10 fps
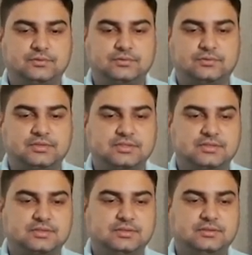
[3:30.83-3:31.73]
So this
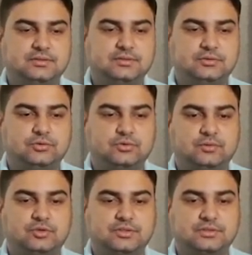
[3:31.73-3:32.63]
is the total
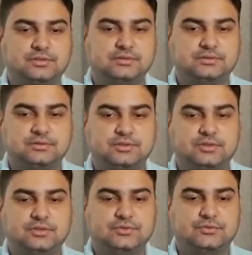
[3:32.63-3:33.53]
buoyancy.
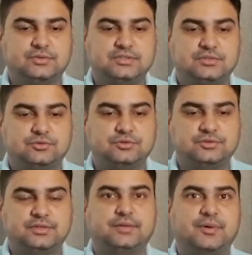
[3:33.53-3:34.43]
So this you should
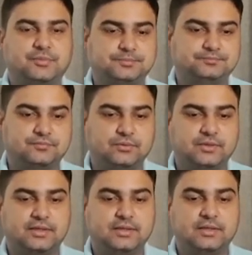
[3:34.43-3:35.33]
remember.
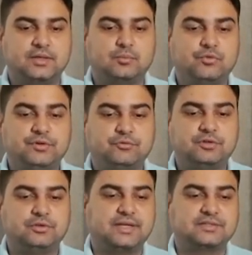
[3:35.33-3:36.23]
Okay, moving
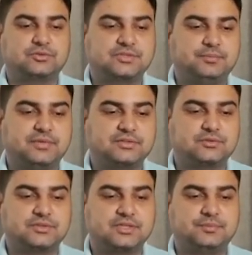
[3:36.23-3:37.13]
forward to next concept. Next
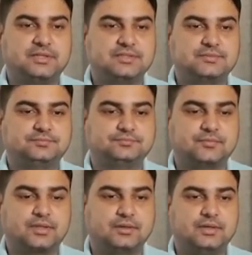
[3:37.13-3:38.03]
concept is
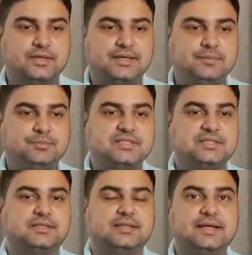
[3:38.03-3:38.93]

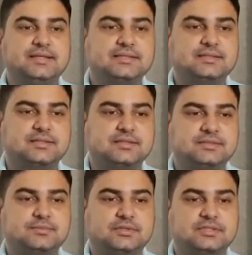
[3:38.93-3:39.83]
TPC, that is
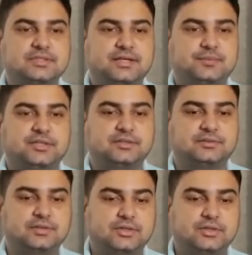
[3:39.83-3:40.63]
tons per centimeter.